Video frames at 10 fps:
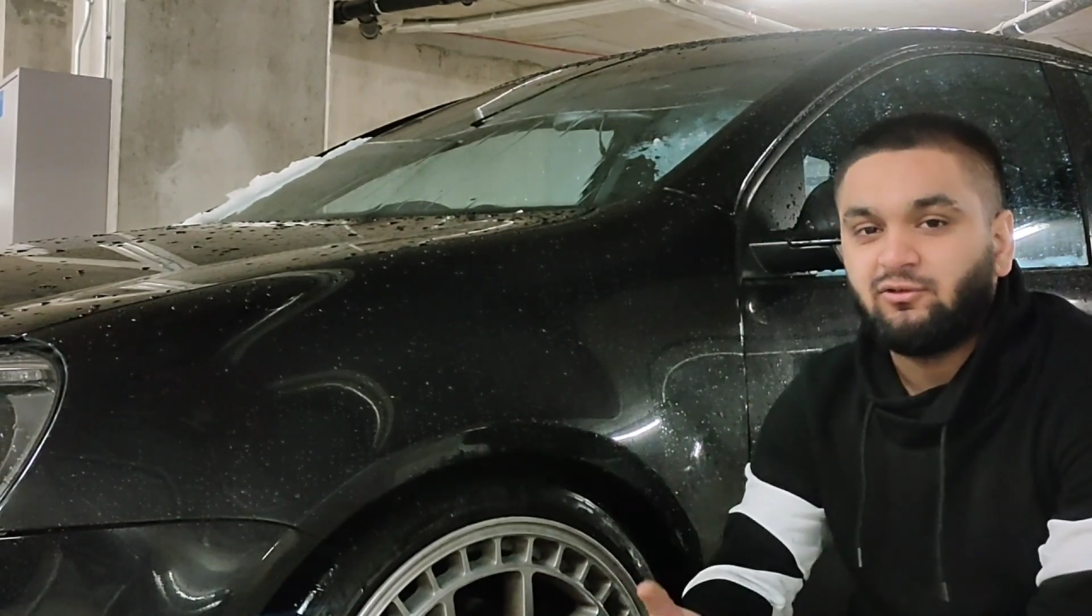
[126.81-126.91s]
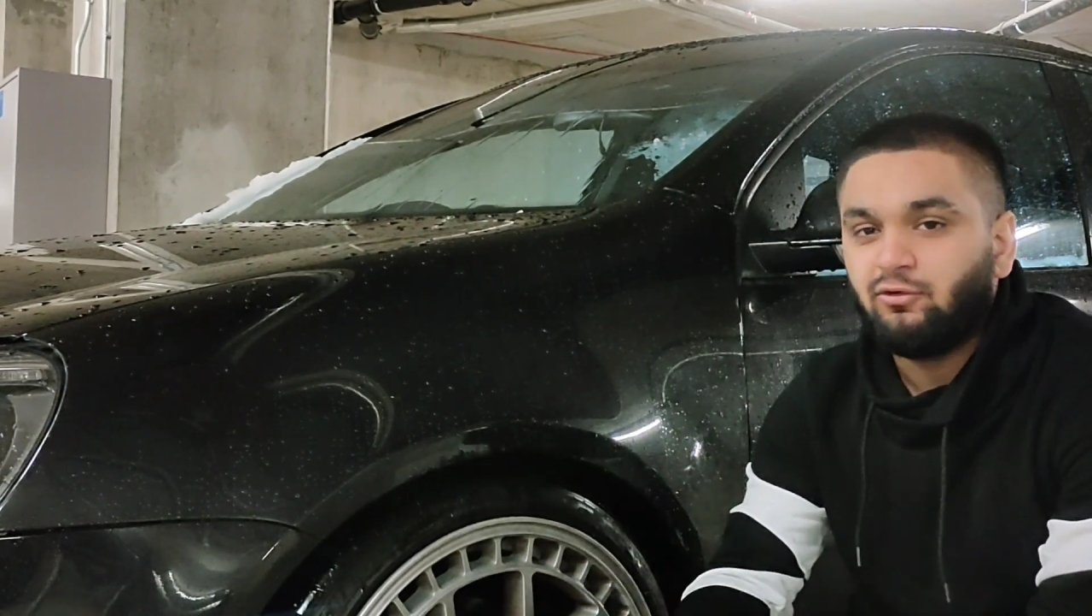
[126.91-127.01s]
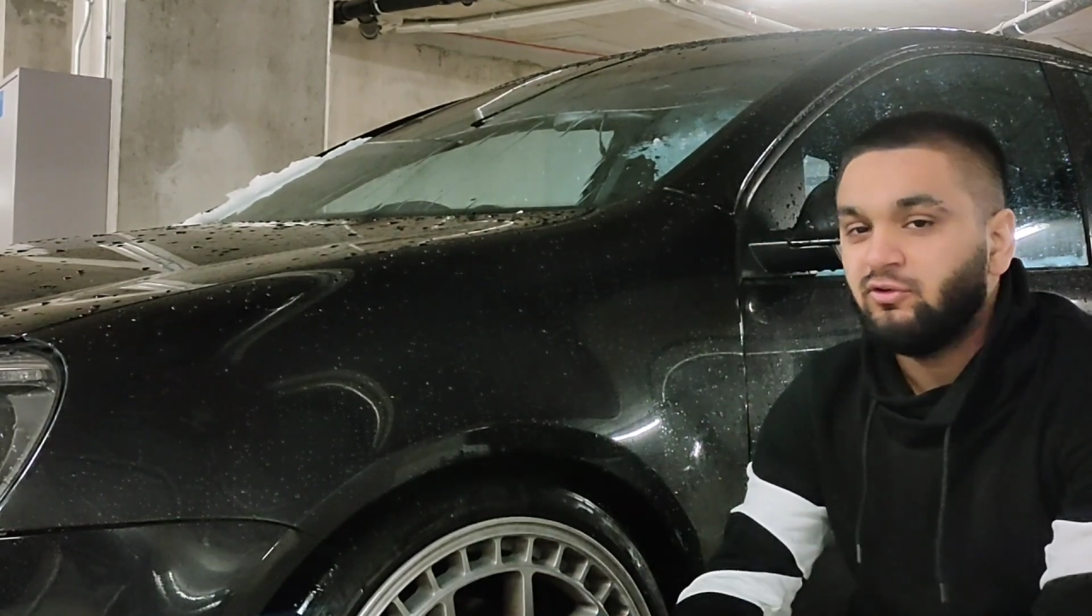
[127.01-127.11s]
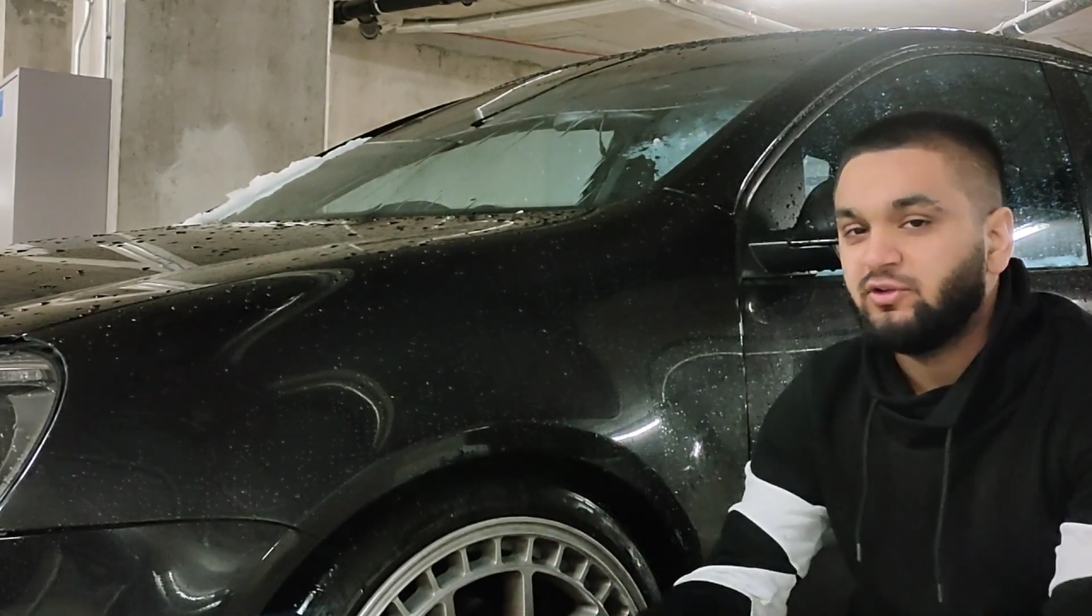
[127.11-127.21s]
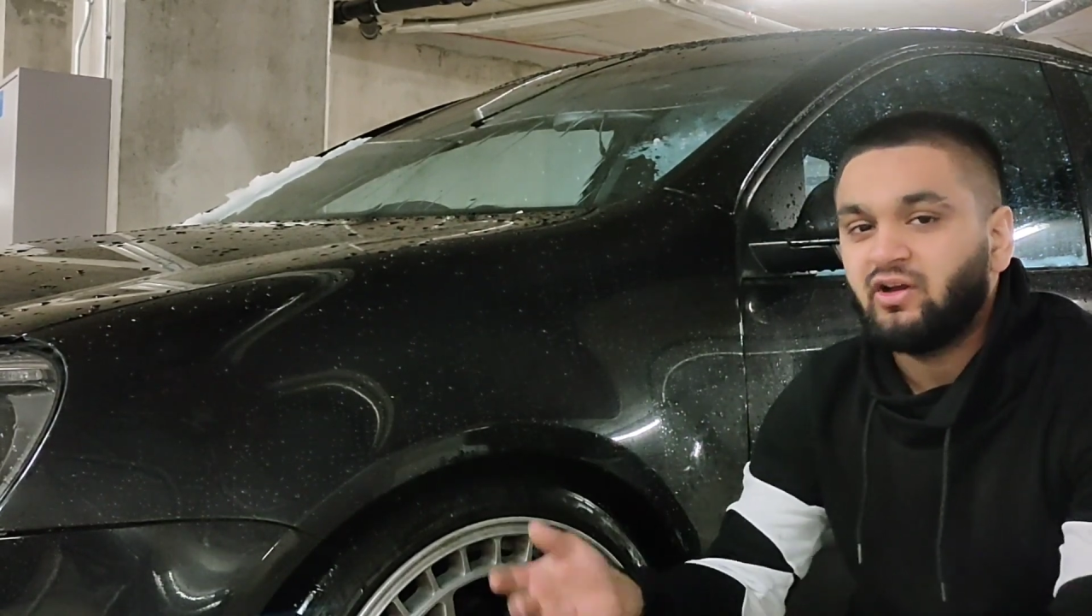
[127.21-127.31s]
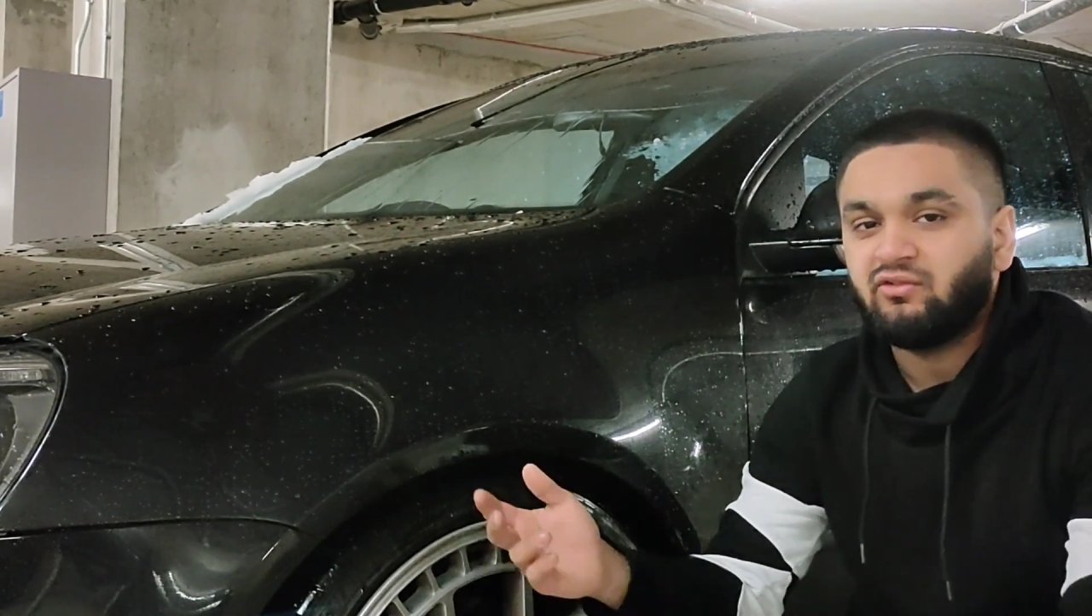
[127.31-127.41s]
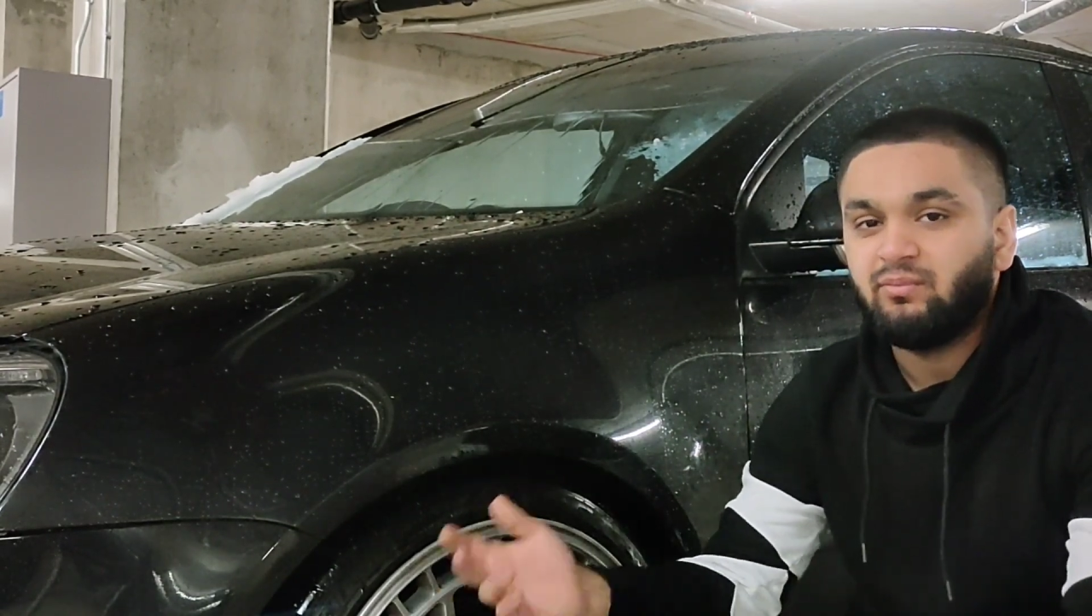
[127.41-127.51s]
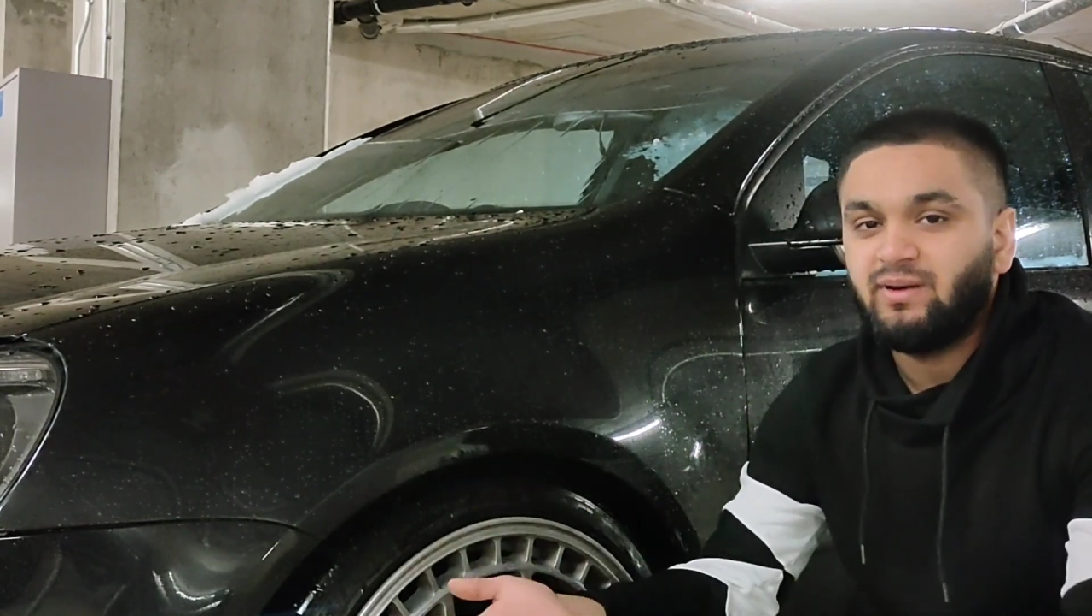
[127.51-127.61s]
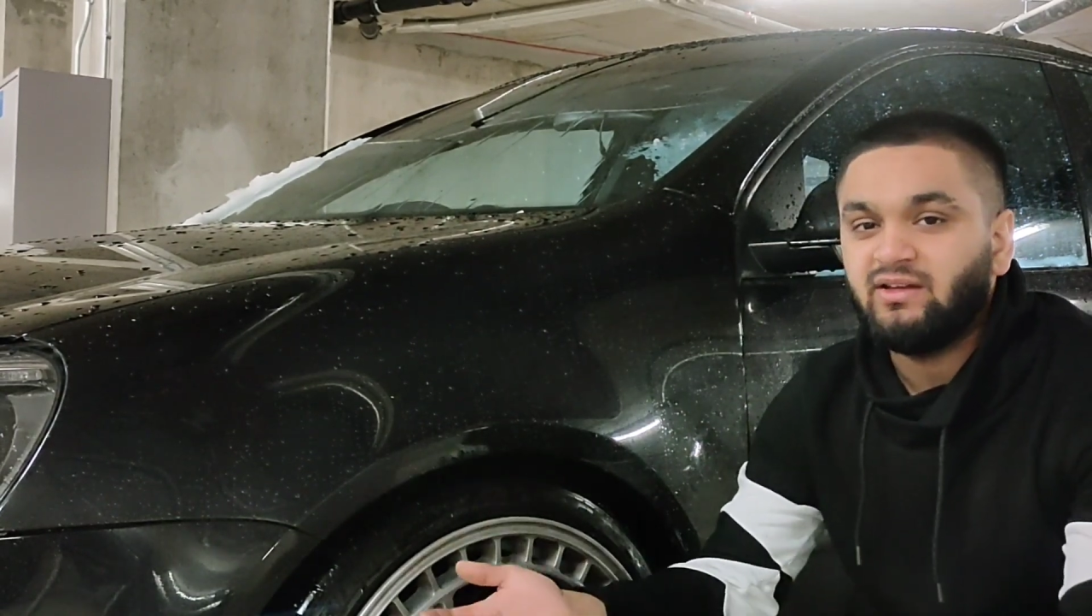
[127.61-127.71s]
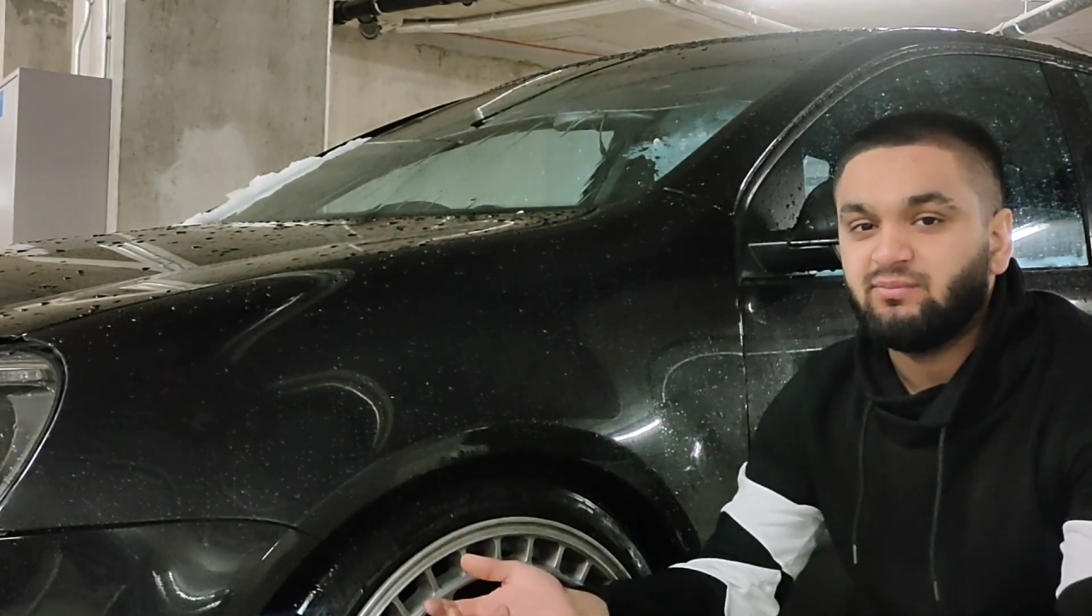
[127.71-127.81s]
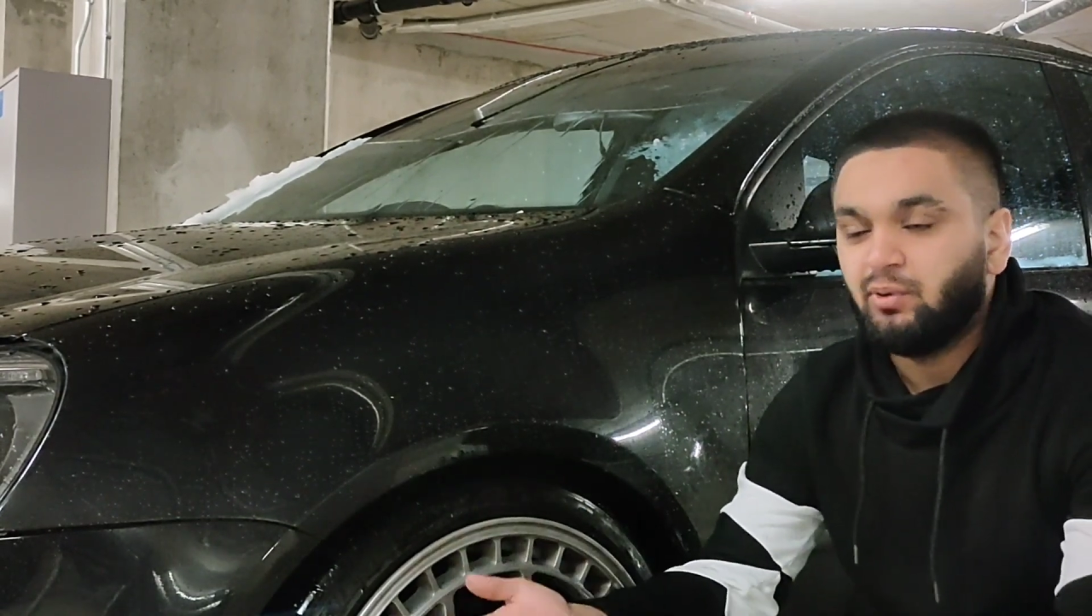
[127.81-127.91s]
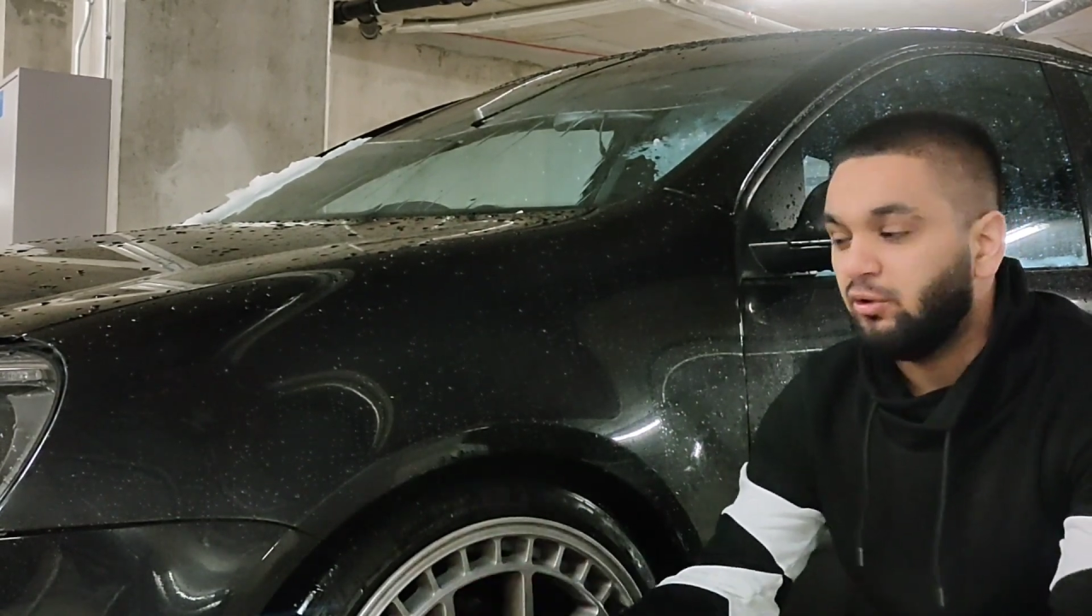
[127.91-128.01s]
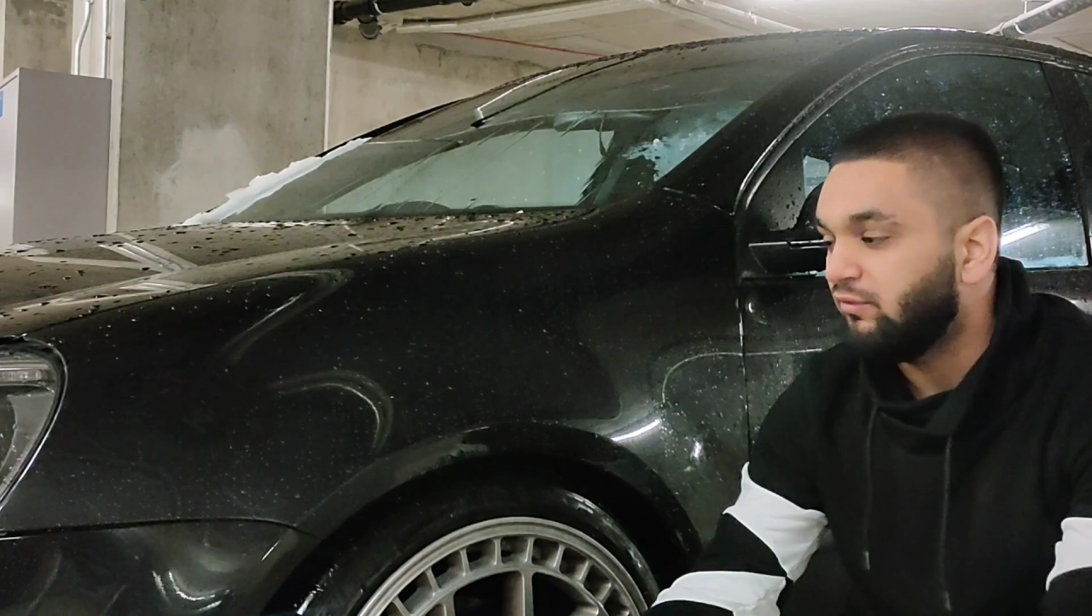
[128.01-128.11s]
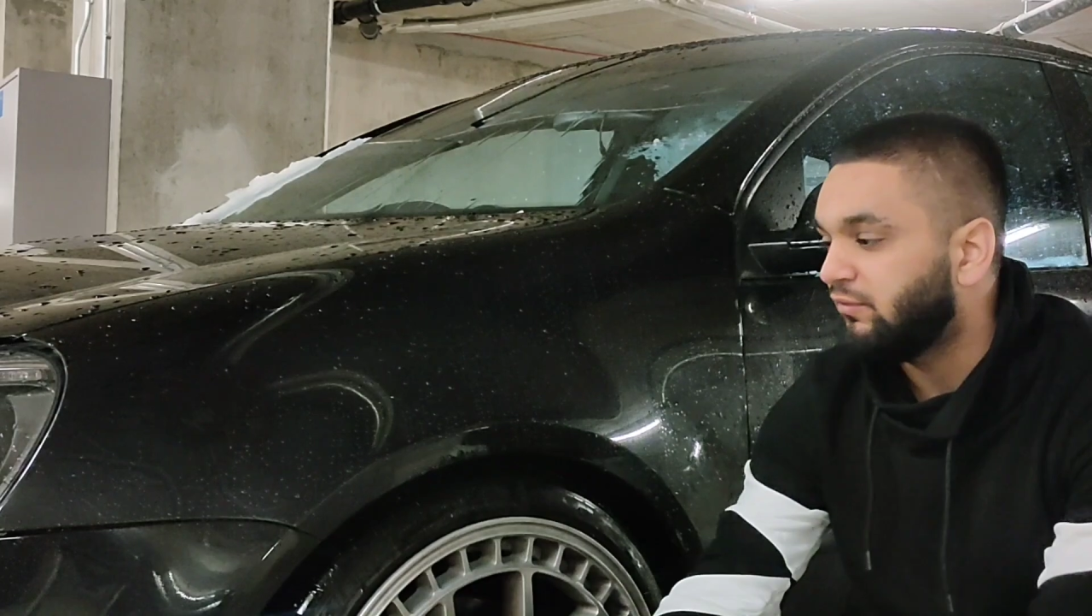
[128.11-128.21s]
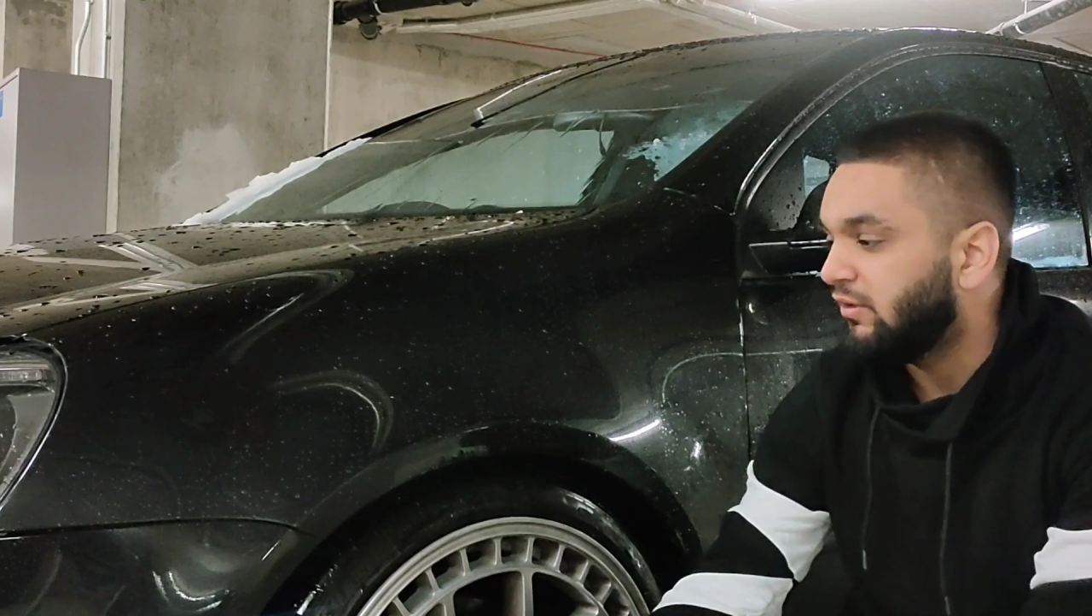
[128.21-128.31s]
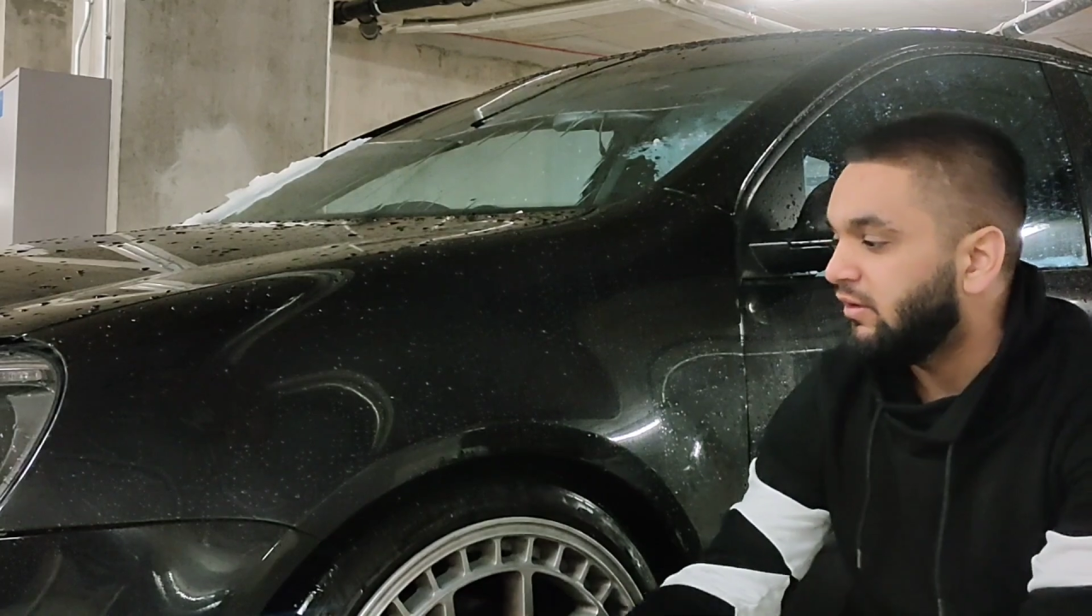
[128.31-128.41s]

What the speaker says: two so I can replace both.